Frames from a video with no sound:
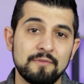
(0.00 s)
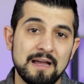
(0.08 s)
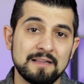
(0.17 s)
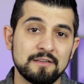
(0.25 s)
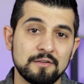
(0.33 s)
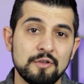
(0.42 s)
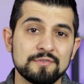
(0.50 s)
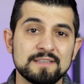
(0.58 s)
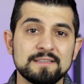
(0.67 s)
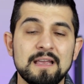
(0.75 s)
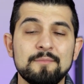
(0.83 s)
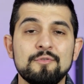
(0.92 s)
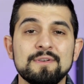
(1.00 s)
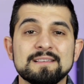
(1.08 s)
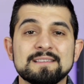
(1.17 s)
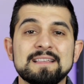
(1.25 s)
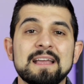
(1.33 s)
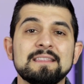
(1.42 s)
at the closing table
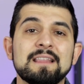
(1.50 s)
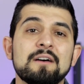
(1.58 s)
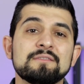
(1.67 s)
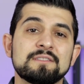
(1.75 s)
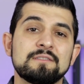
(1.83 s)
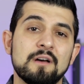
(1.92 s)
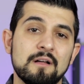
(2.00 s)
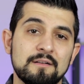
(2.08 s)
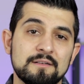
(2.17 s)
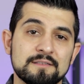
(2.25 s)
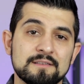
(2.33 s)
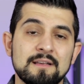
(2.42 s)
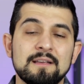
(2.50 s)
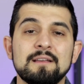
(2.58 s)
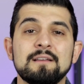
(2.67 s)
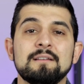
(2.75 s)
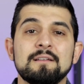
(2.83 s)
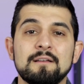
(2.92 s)
is $10,000
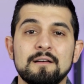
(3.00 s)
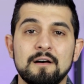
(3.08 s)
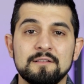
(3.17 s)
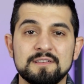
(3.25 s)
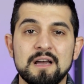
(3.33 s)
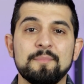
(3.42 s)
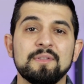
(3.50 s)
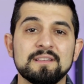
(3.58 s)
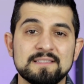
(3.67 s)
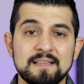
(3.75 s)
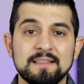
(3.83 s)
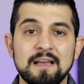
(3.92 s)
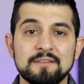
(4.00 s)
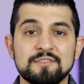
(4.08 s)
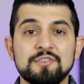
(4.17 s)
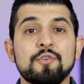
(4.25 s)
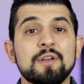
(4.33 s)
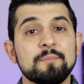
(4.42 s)
on top of the $10,000
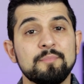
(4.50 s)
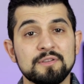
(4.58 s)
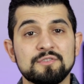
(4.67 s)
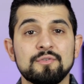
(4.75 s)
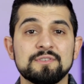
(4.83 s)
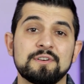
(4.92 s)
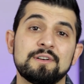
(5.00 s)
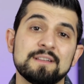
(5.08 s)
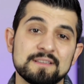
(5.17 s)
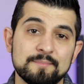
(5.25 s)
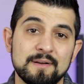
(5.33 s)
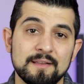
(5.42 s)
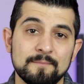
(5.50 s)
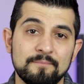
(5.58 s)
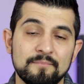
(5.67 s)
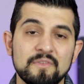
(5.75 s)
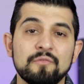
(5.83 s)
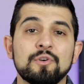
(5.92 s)
you already put towards earnest money,
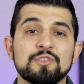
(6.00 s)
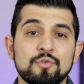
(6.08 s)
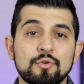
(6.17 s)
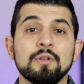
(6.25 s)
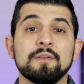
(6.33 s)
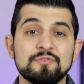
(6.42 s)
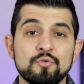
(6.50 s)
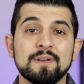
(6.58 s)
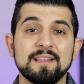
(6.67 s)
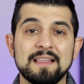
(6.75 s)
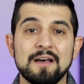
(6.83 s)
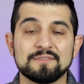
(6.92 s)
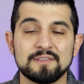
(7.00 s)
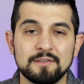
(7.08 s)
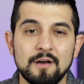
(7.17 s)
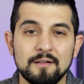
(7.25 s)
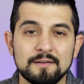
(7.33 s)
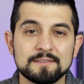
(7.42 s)
for a total of
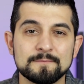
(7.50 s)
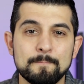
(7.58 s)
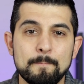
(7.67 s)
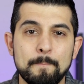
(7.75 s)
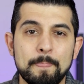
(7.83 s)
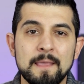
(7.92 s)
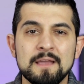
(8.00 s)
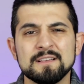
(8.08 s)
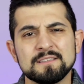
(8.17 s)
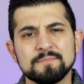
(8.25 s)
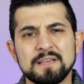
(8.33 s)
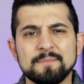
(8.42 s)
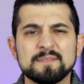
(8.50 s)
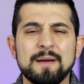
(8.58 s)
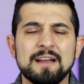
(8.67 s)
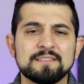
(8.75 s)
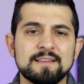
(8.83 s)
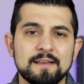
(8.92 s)
$20,000. Sometimes
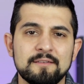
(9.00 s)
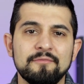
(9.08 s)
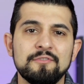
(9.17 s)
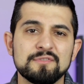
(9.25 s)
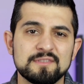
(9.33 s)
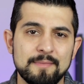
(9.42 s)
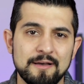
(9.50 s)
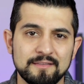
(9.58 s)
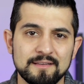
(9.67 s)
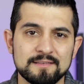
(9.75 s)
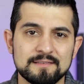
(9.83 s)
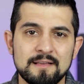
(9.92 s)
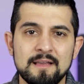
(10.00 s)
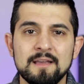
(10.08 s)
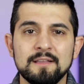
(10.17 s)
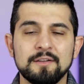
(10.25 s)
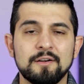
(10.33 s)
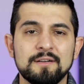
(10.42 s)
buyers get confused about this.
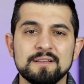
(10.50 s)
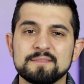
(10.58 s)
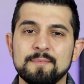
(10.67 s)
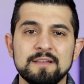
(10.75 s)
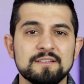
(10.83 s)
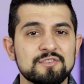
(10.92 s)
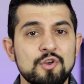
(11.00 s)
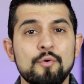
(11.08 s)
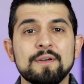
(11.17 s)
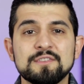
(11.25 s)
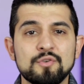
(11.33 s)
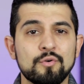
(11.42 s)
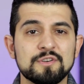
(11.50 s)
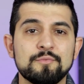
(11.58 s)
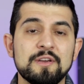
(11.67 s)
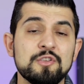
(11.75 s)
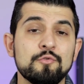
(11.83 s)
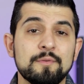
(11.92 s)
The earnest money is going towards
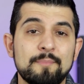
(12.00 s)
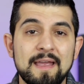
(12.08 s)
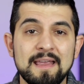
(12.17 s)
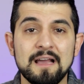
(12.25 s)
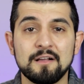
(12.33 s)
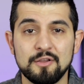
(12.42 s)
what you would pay at